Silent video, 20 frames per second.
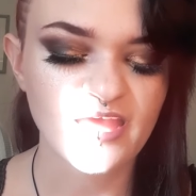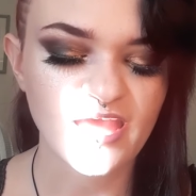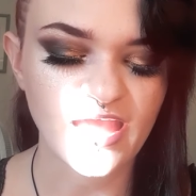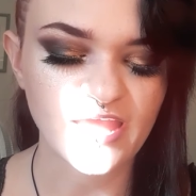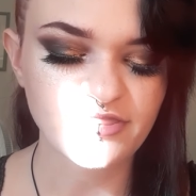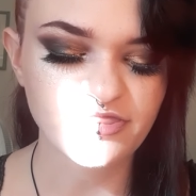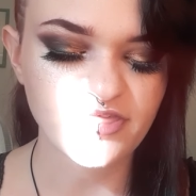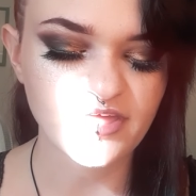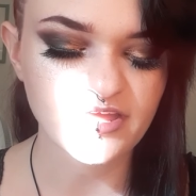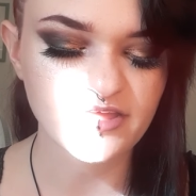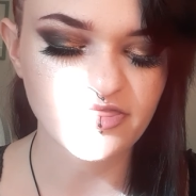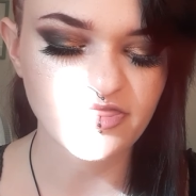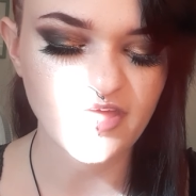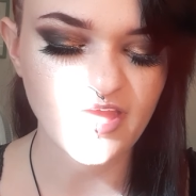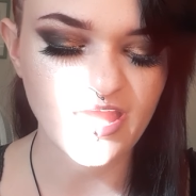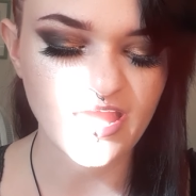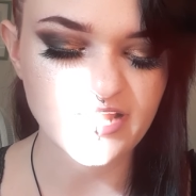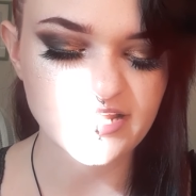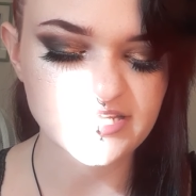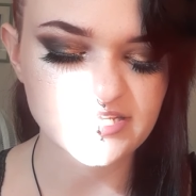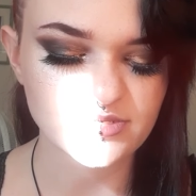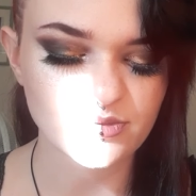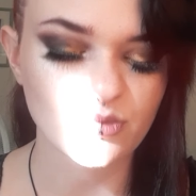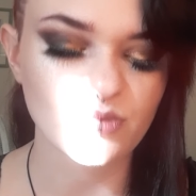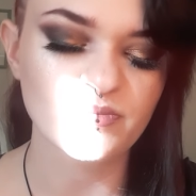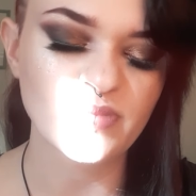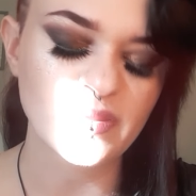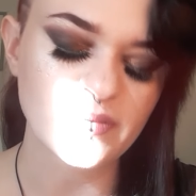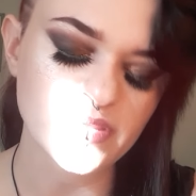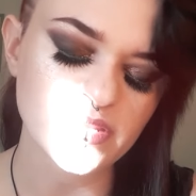I think that, or
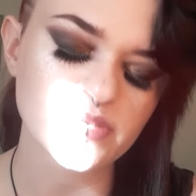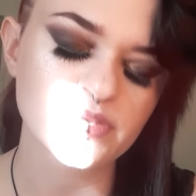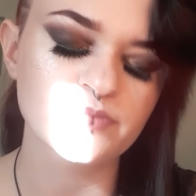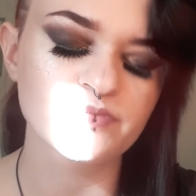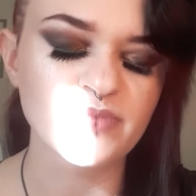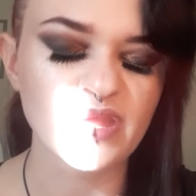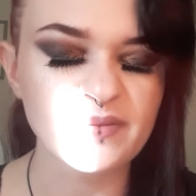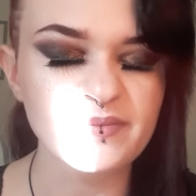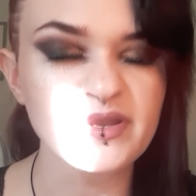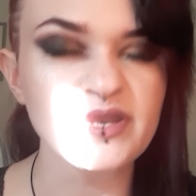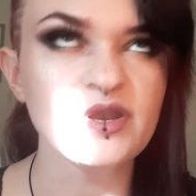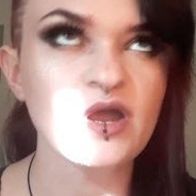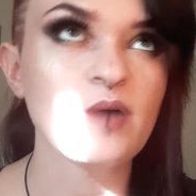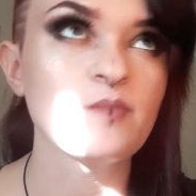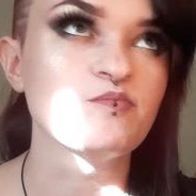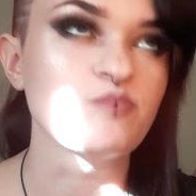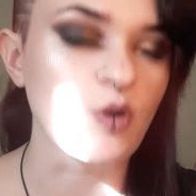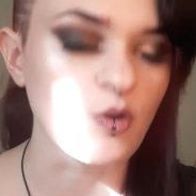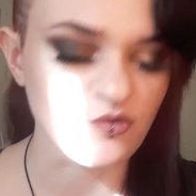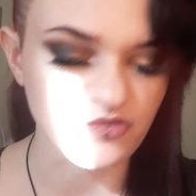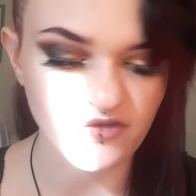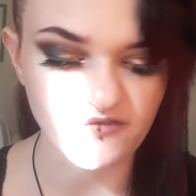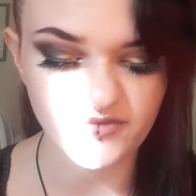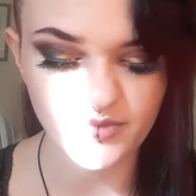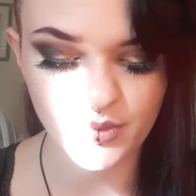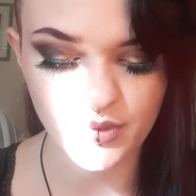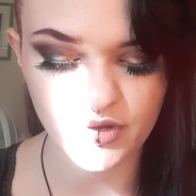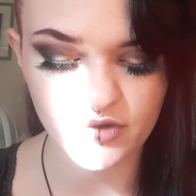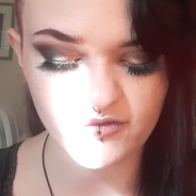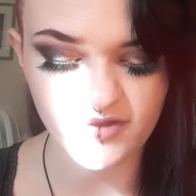maybe not both of
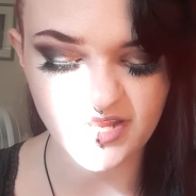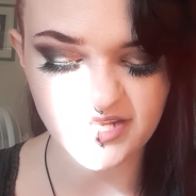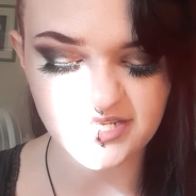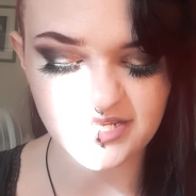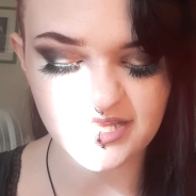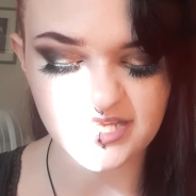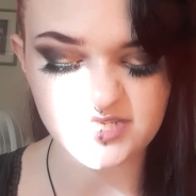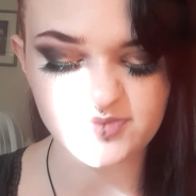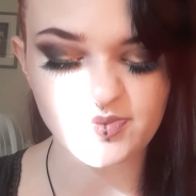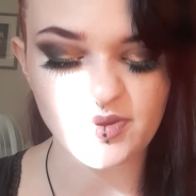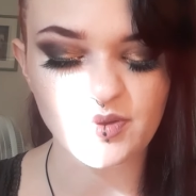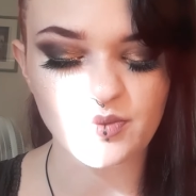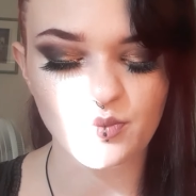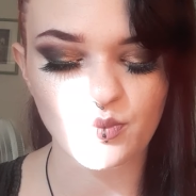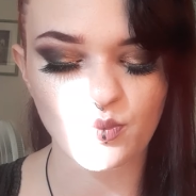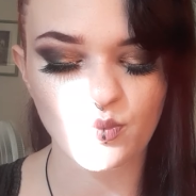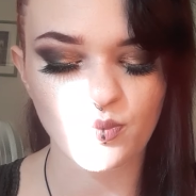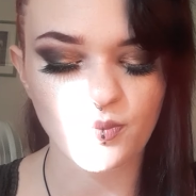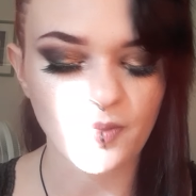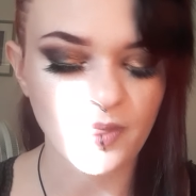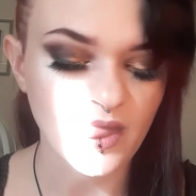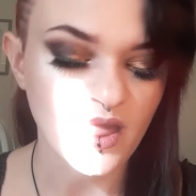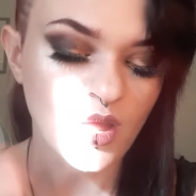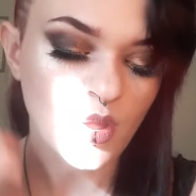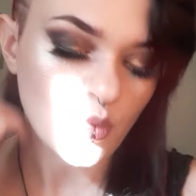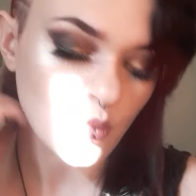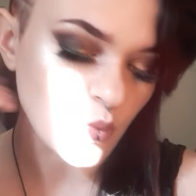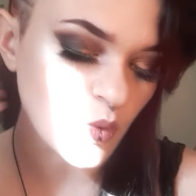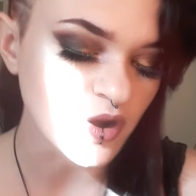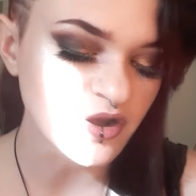you are agreeing to this, but
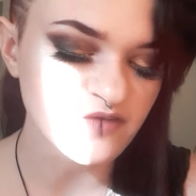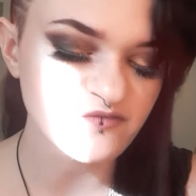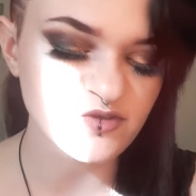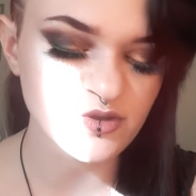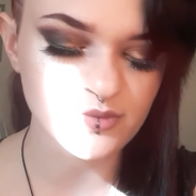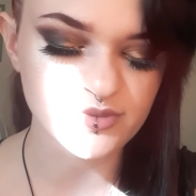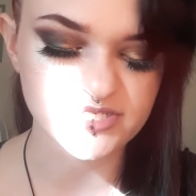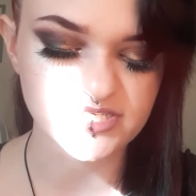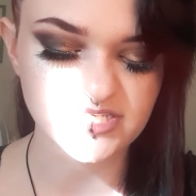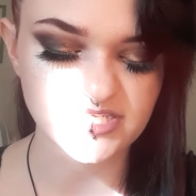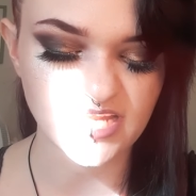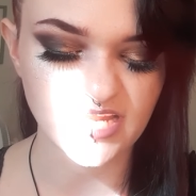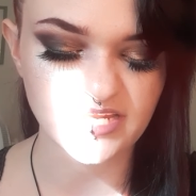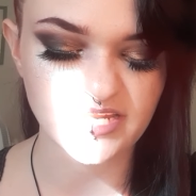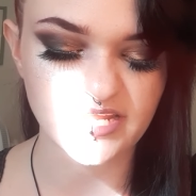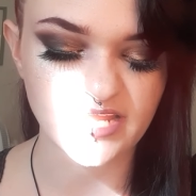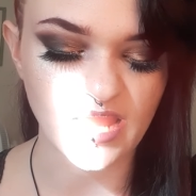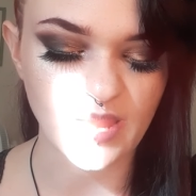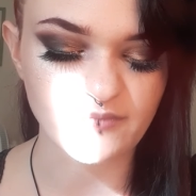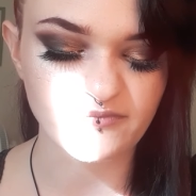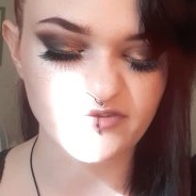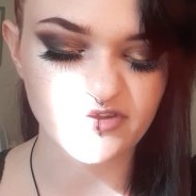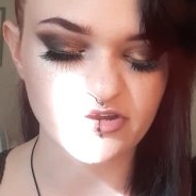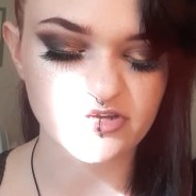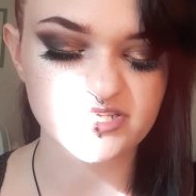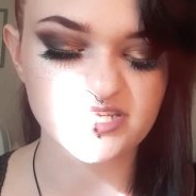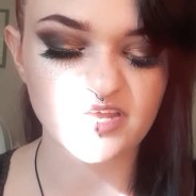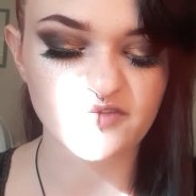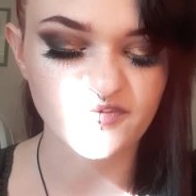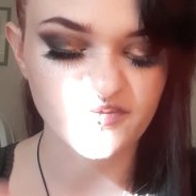one of you is standing up for
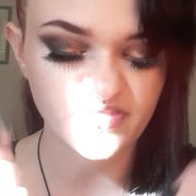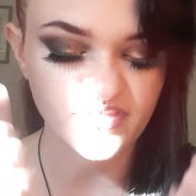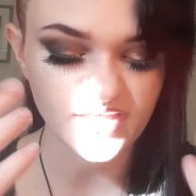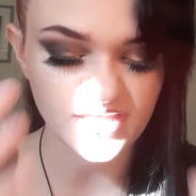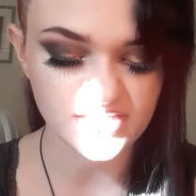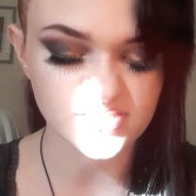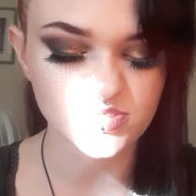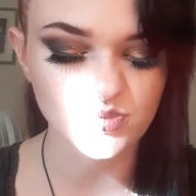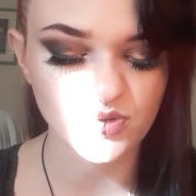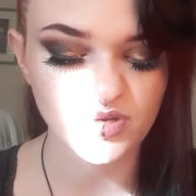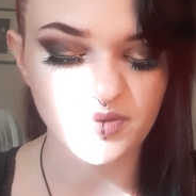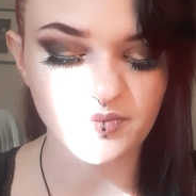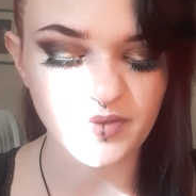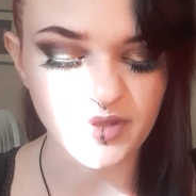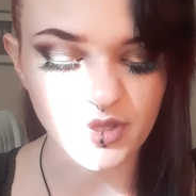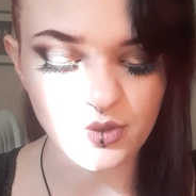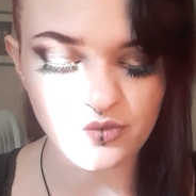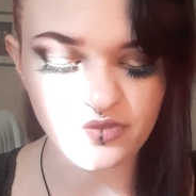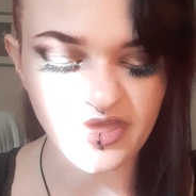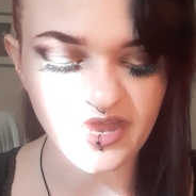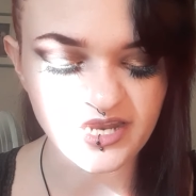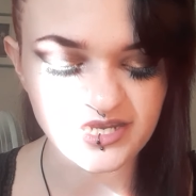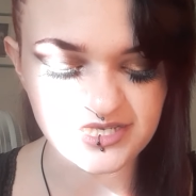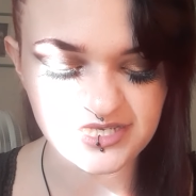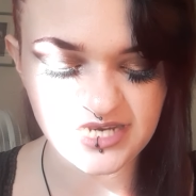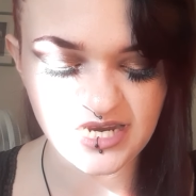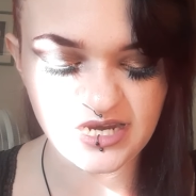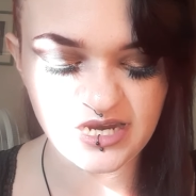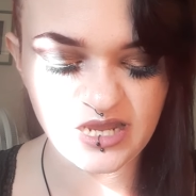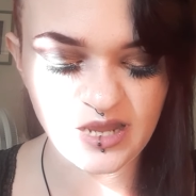yourself. I think it's going to be you that is
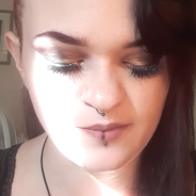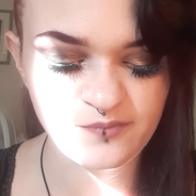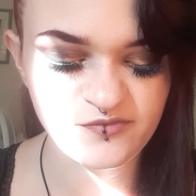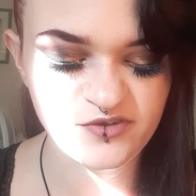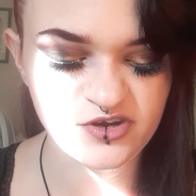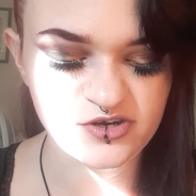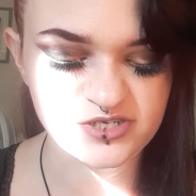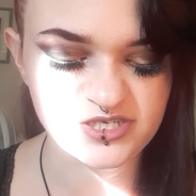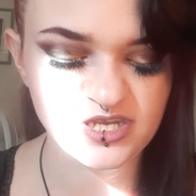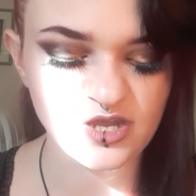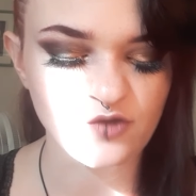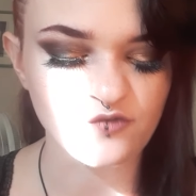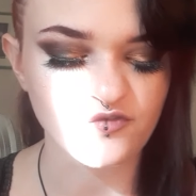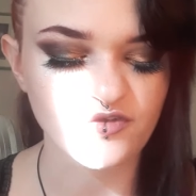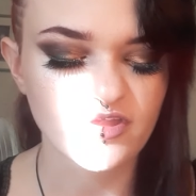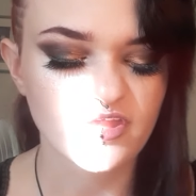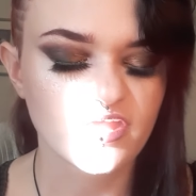standing up for yourself.